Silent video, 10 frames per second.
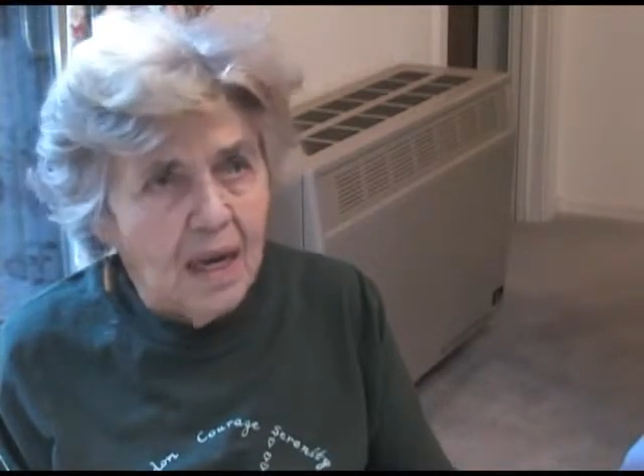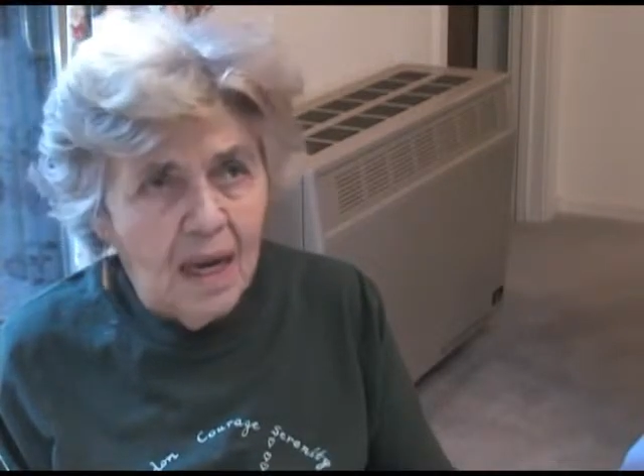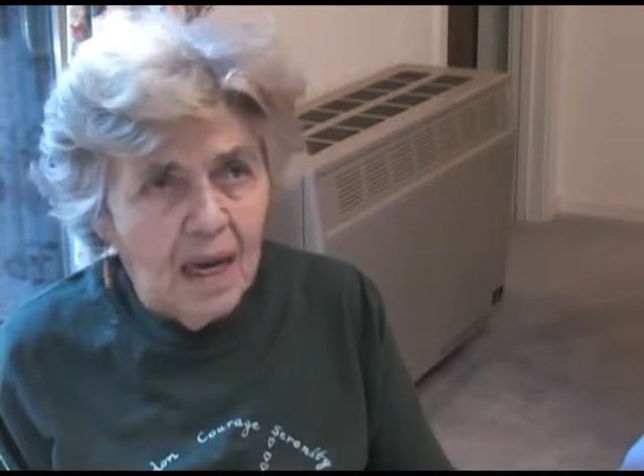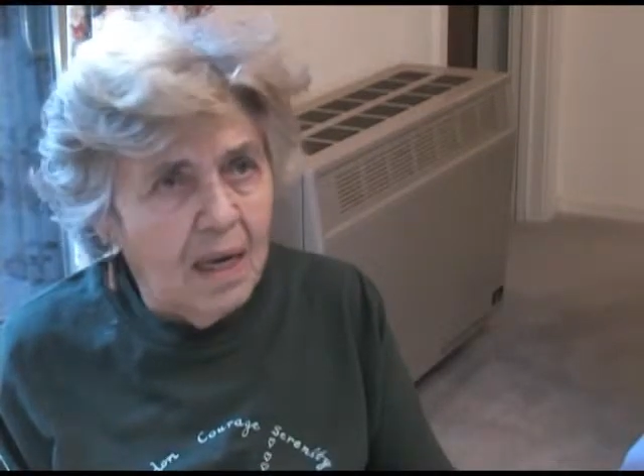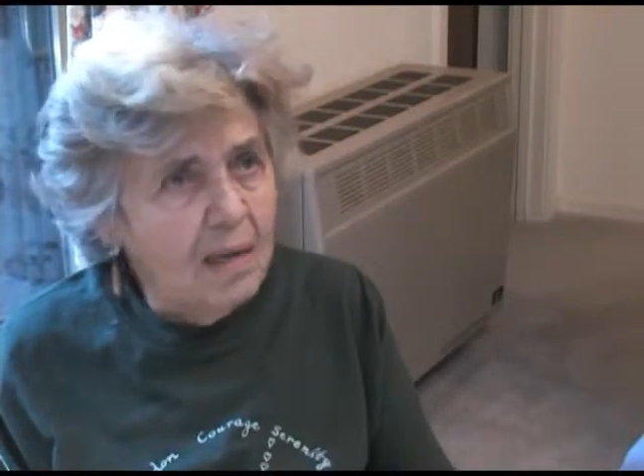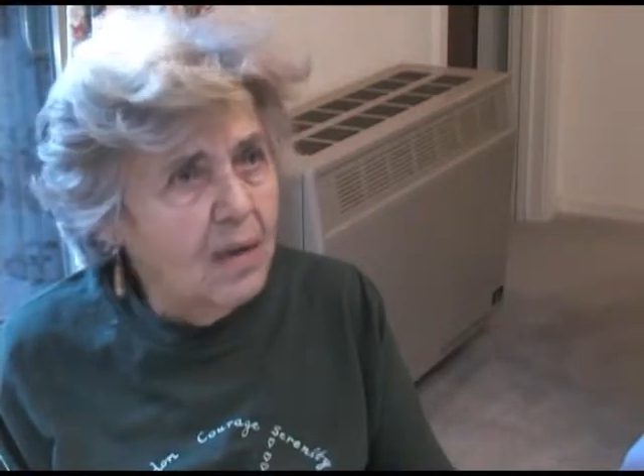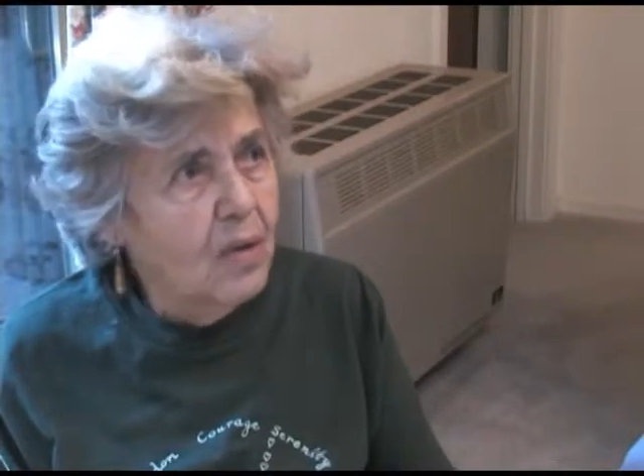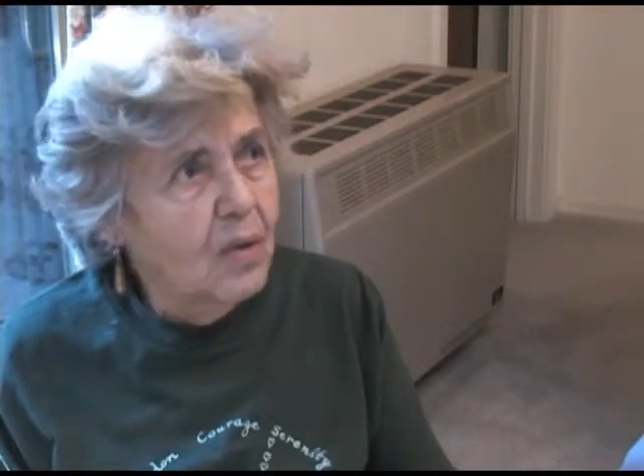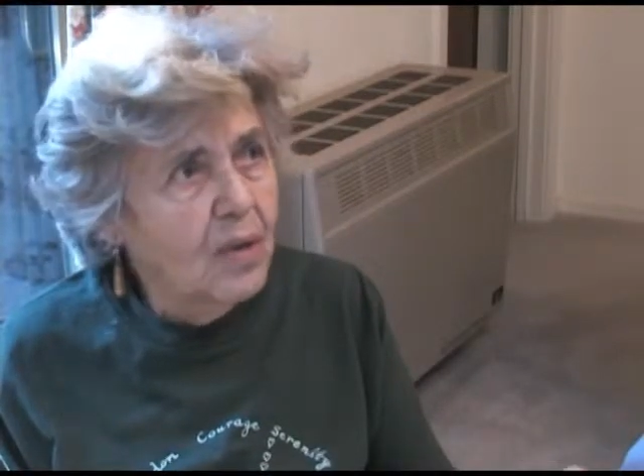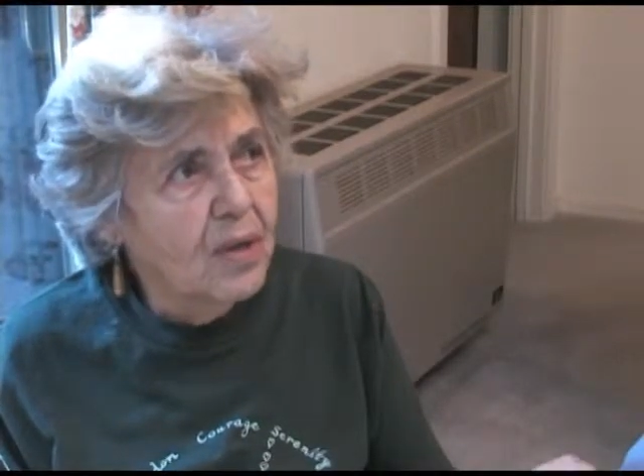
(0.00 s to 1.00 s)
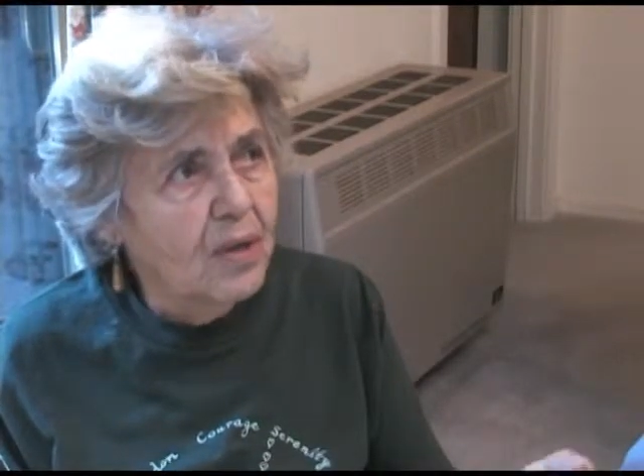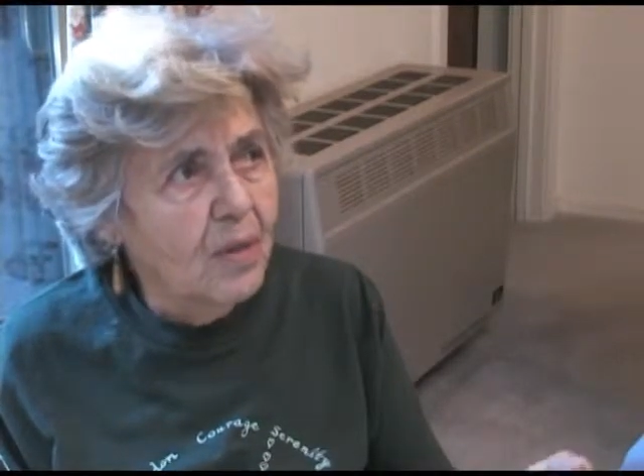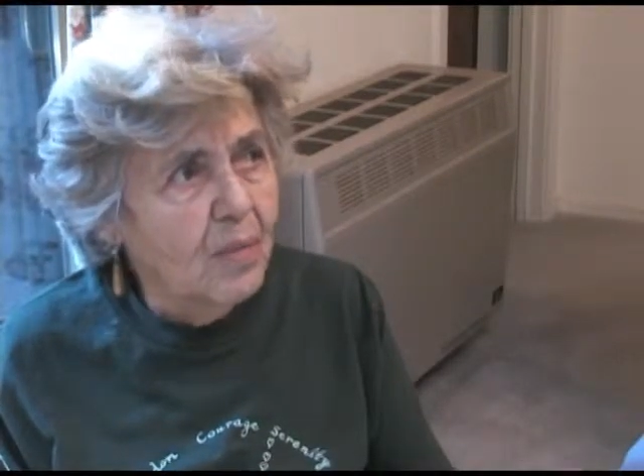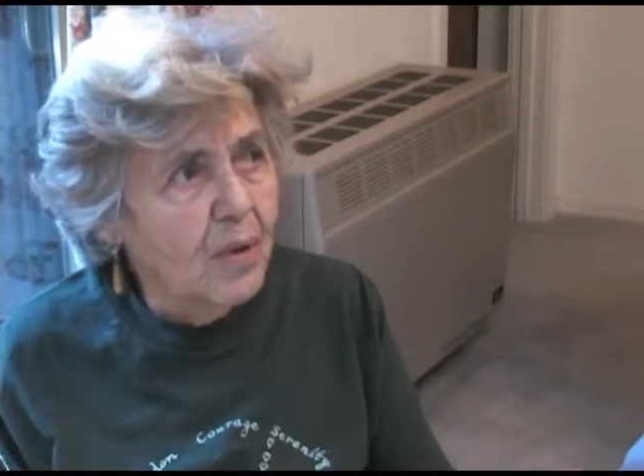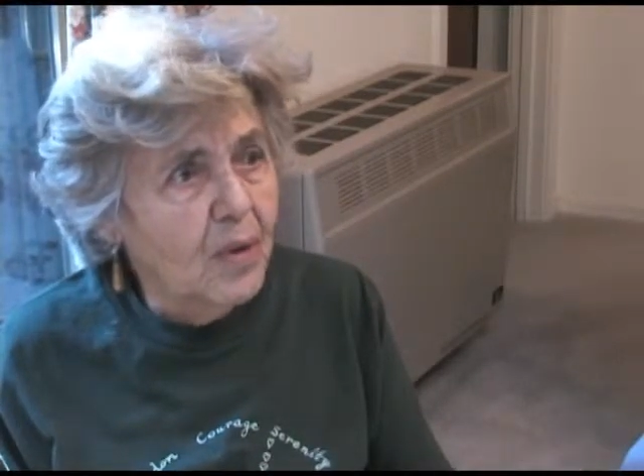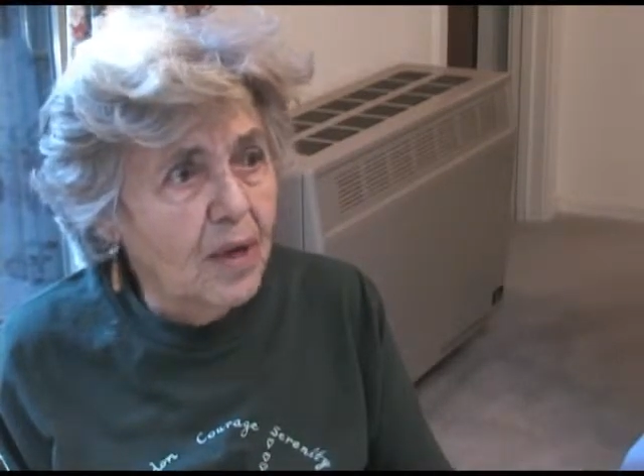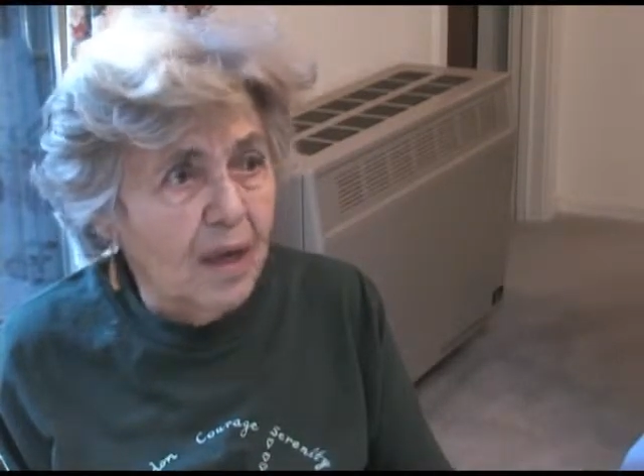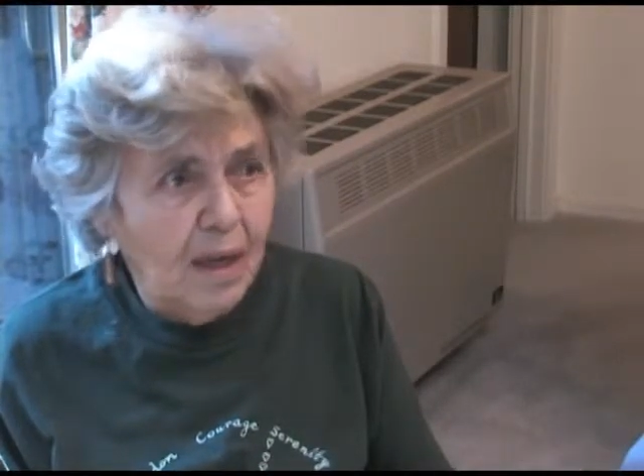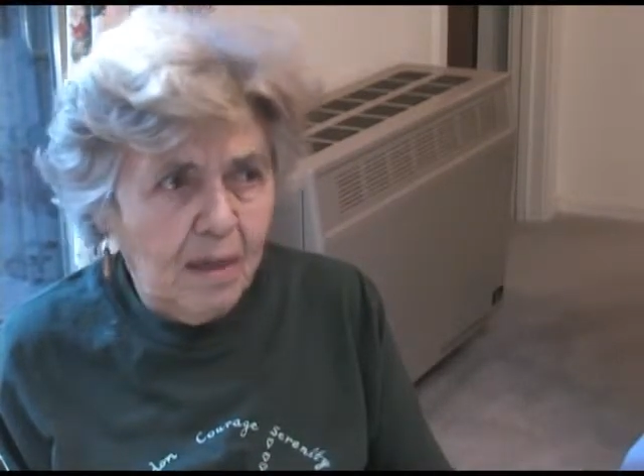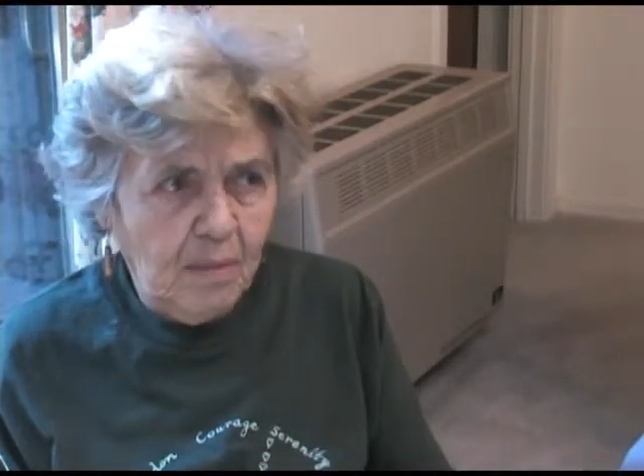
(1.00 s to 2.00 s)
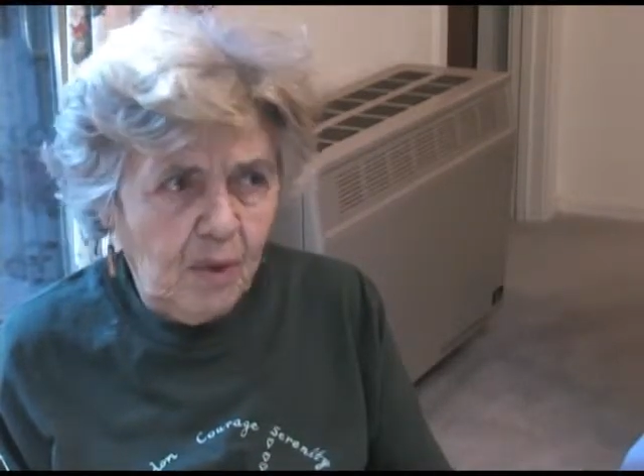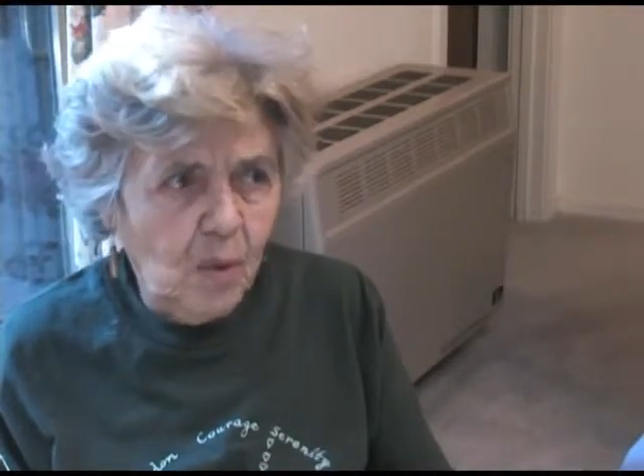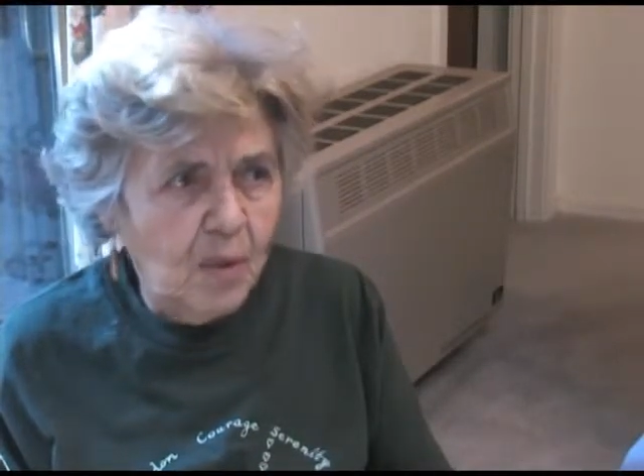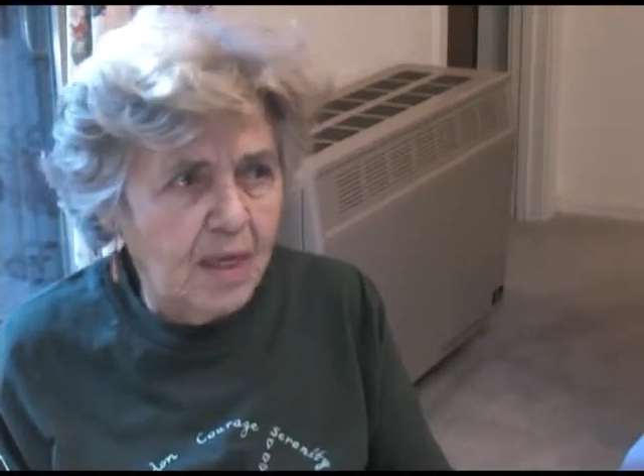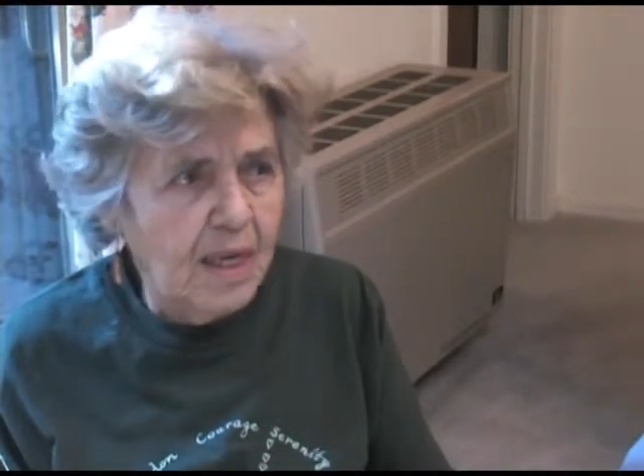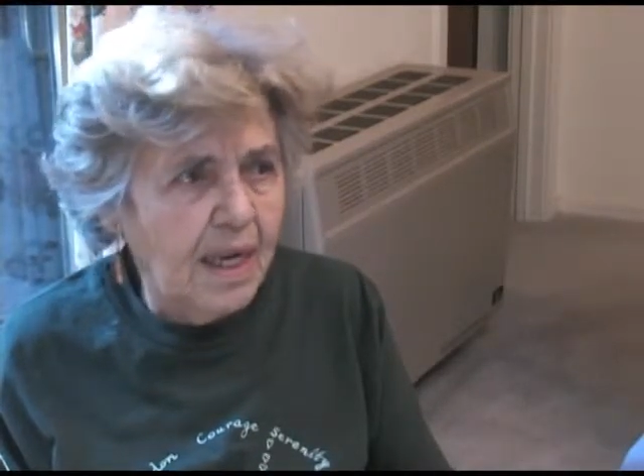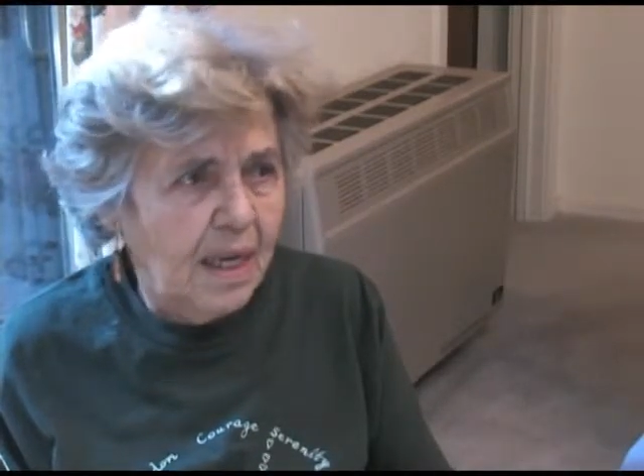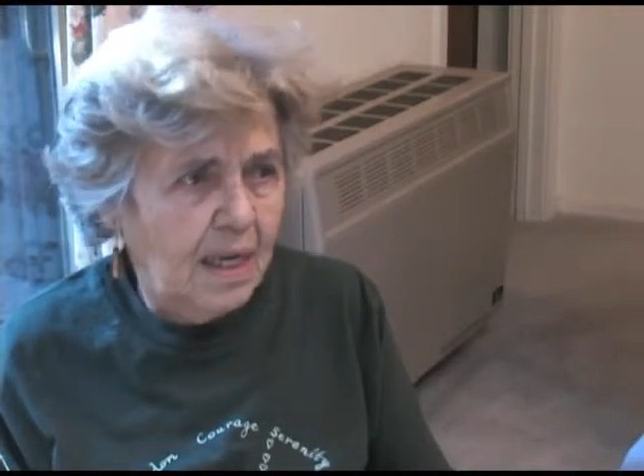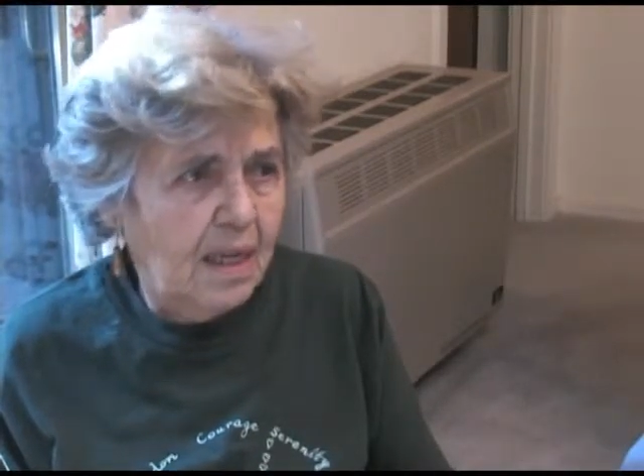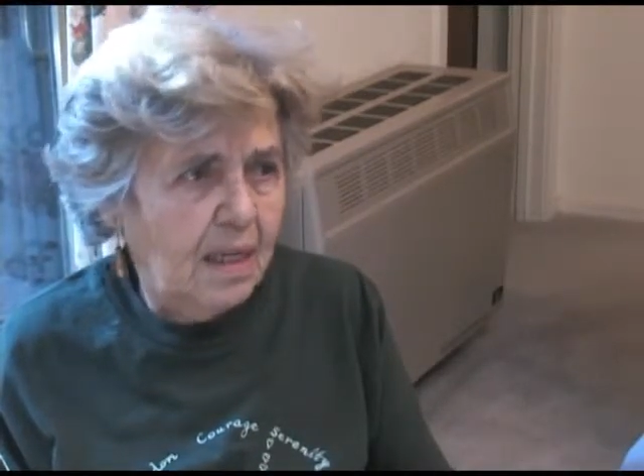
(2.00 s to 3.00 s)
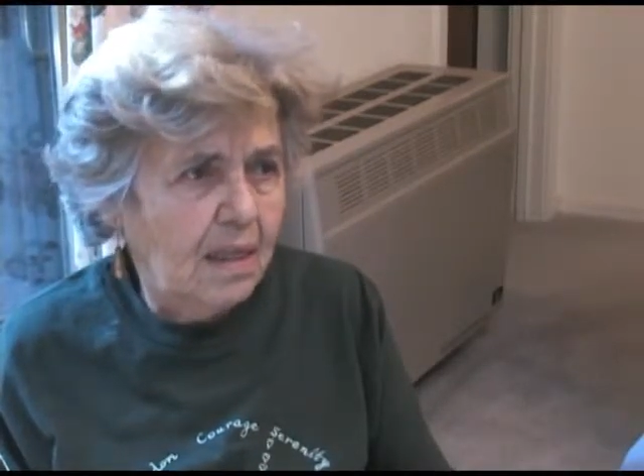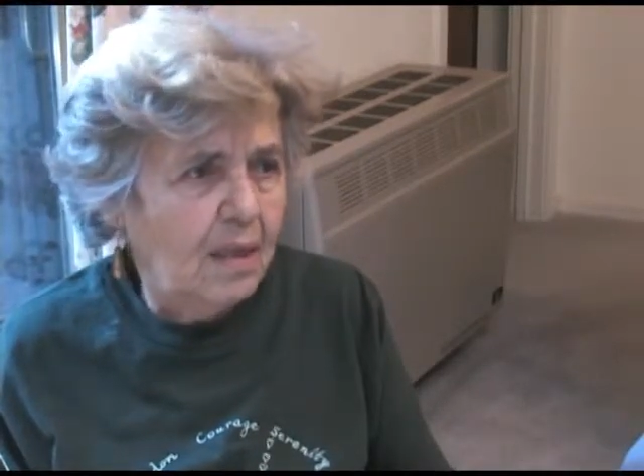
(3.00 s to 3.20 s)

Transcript: I ain't going to Cambodia, I am going to Canada,